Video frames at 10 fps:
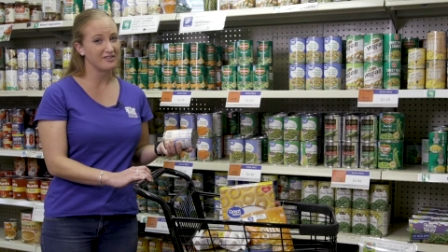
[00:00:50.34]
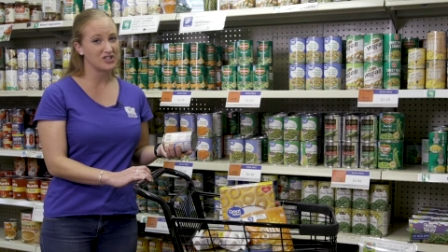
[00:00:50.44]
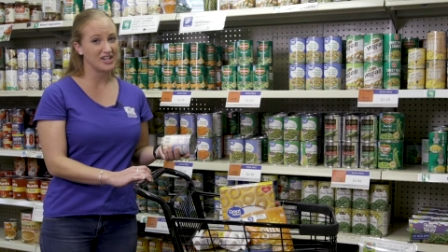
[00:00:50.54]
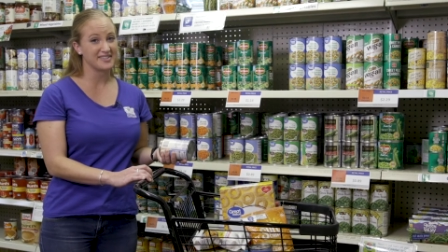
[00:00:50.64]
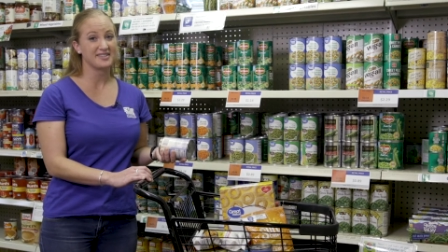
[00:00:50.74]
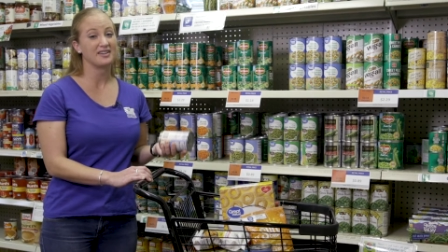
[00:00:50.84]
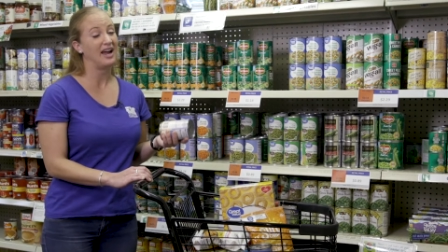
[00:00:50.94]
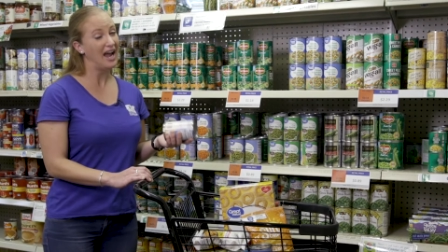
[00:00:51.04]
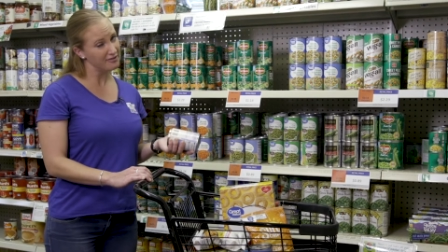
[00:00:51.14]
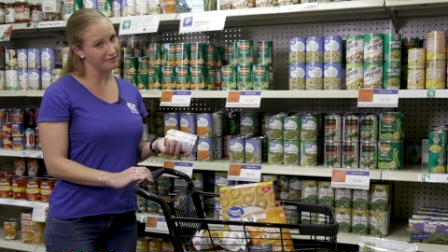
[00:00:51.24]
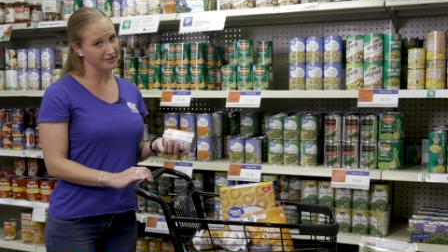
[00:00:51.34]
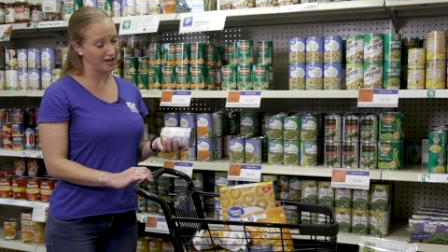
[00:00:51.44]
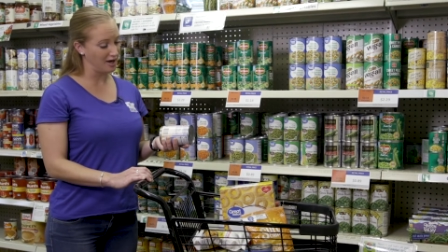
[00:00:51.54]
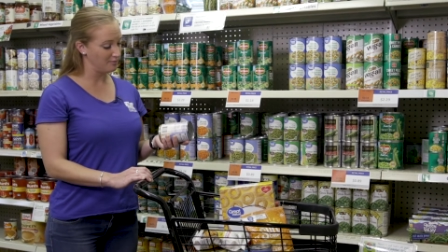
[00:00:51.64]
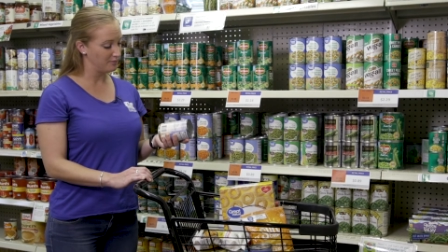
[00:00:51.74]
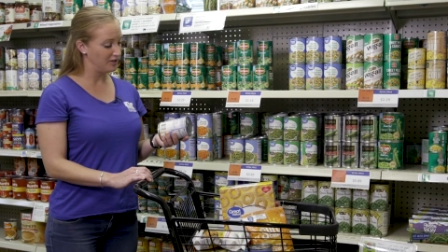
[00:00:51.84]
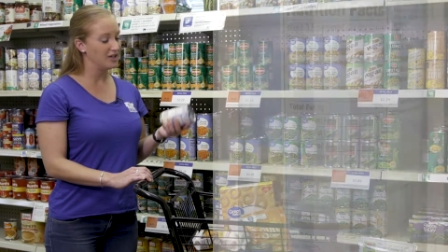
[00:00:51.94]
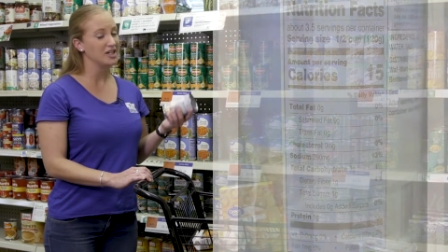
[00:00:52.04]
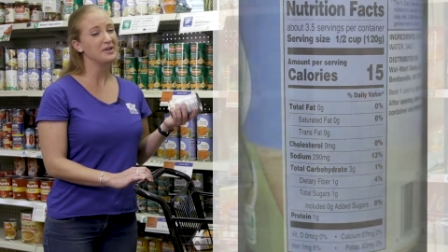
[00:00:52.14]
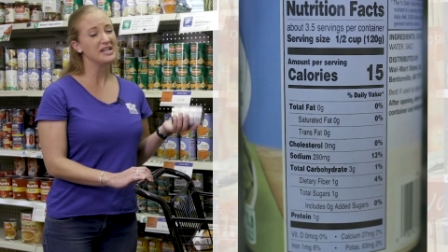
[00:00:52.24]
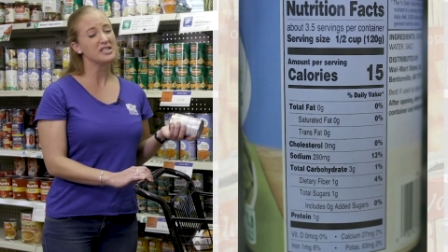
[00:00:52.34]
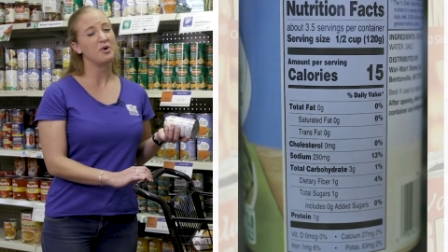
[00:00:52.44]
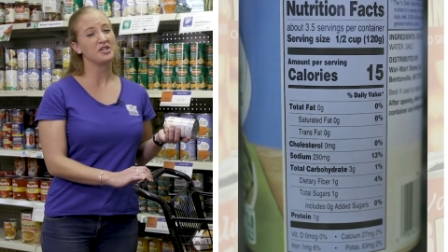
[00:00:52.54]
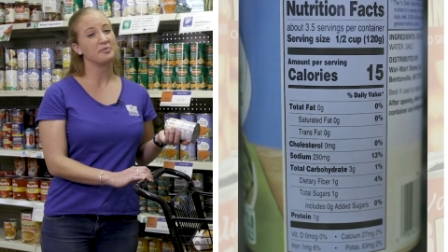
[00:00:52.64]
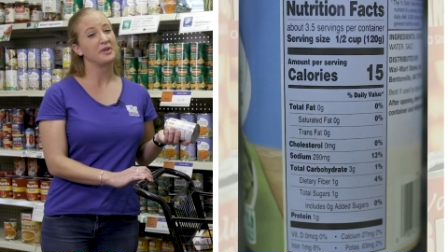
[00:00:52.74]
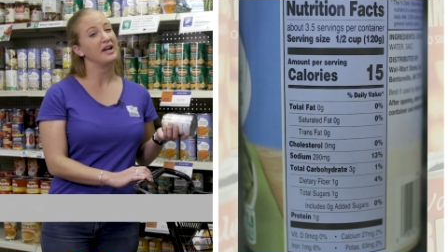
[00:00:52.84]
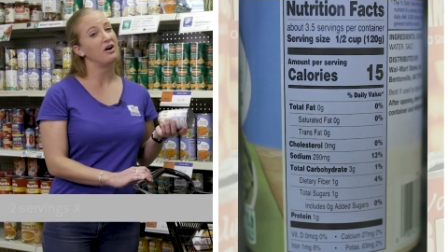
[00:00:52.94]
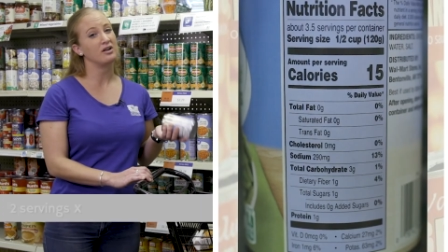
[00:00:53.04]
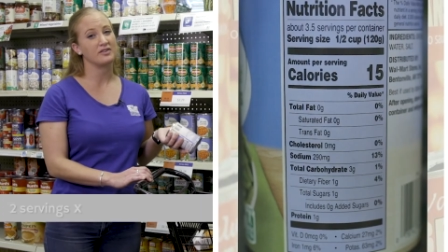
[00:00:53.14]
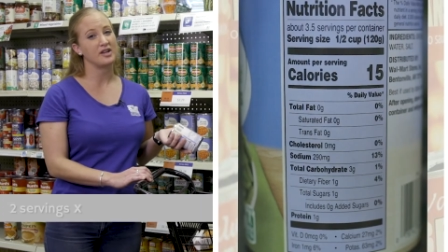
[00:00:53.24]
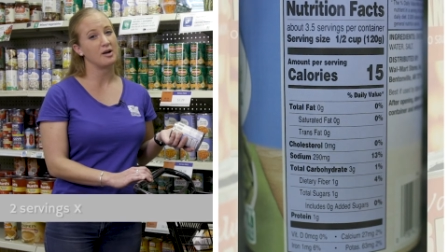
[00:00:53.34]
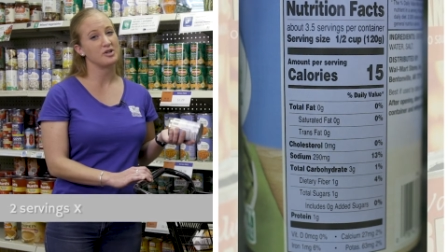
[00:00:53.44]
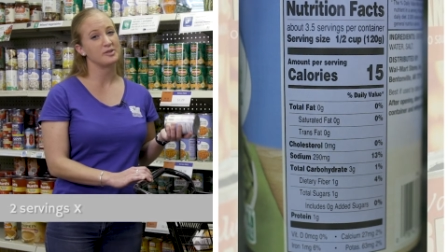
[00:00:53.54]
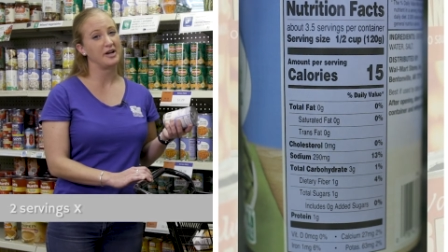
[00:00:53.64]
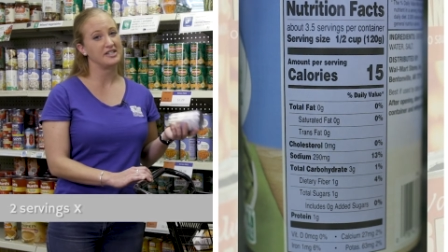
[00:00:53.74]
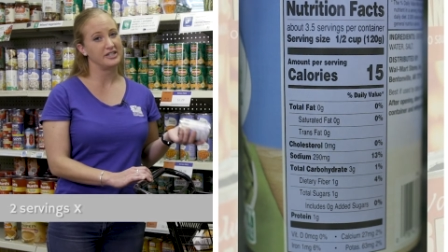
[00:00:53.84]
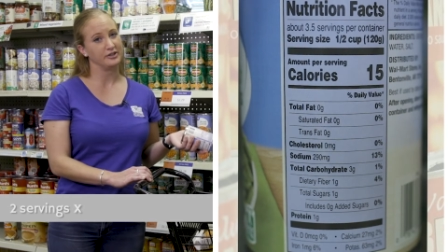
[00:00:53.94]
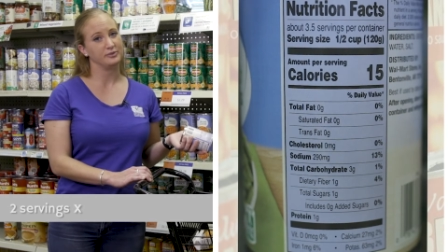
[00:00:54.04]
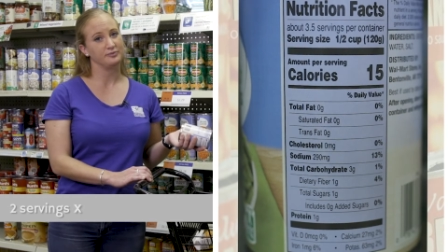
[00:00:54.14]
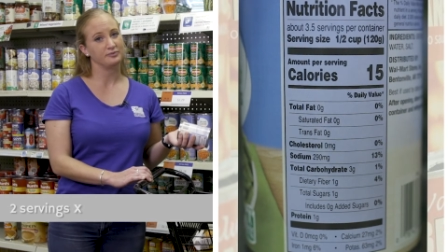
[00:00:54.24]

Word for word: of just a half of a cup, you need to multiply all of the numbers by two.